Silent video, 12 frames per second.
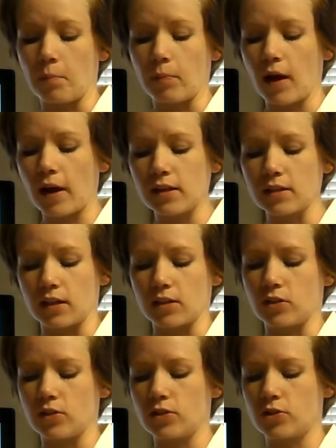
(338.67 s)
It blinds
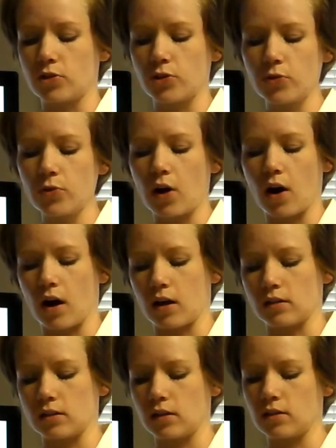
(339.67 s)
us to the true
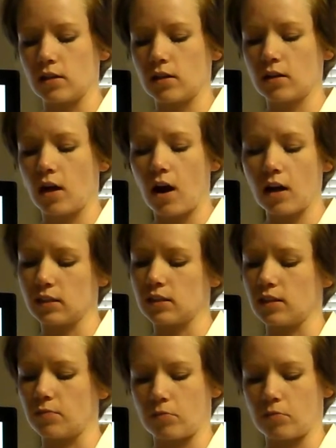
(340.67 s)
causes